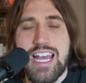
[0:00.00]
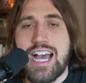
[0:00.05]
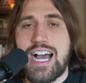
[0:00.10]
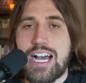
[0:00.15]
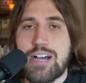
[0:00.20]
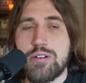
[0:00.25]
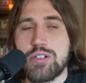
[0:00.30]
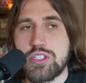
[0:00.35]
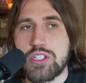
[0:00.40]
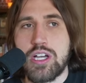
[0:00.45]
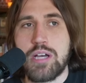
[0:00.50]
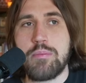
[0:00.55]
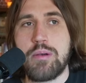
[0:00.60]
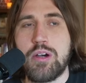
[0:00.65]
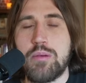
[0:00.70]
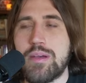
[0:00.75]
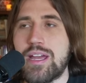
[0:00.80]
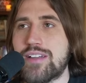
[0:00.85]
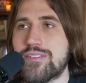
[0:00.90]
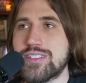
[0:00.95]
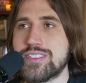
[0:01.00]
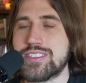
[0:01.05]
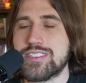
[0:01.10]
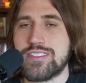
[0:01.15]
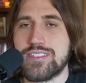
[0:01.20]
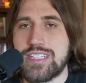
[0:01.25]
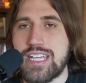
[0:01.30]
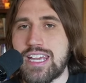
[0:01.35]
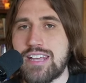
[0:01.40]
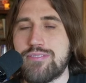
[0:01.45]
I would come home every
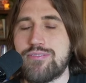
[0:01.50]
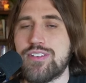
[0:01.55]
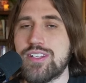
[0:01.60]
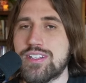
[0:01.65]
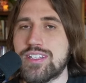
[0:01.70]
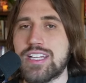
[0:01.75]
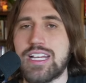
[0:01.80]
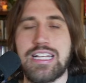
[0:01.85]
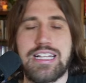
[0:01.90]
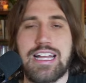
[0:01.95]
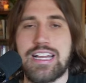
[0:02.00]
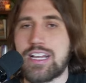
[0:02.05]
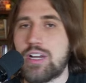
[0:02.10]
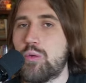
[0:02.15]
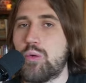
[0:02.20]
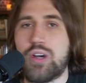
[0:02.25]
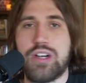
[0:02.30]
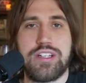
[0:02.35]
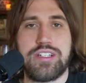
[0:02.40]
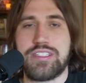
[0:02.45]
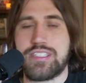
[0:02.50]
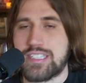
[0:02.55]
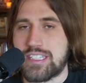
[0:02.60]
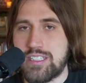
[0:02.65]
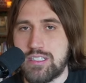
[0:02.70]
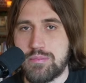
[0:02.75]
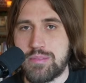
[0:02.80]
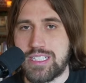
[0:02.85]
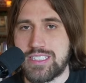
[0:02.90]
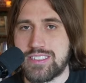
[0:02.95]
single day feeling like I wanted to
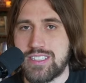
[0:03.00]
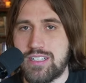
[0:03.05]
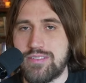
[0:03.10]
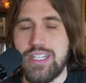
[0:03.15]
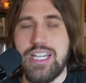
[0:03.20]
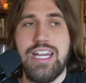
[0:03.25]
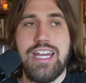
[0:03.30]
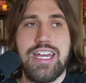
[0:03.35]
kill myself.